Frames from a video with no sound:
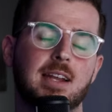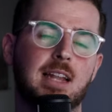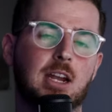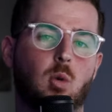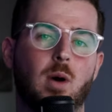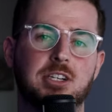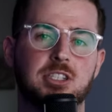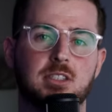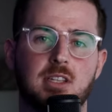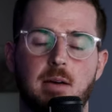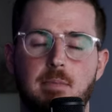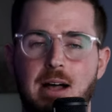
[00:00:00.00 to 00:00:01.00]
get a lot of
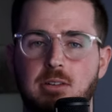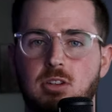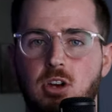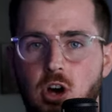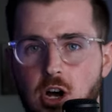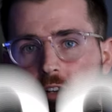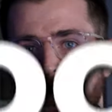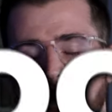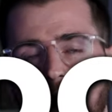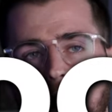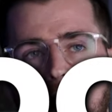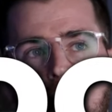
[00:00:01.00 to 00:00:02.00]
questions about
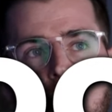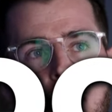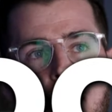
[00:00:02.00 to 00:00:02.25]
hooks and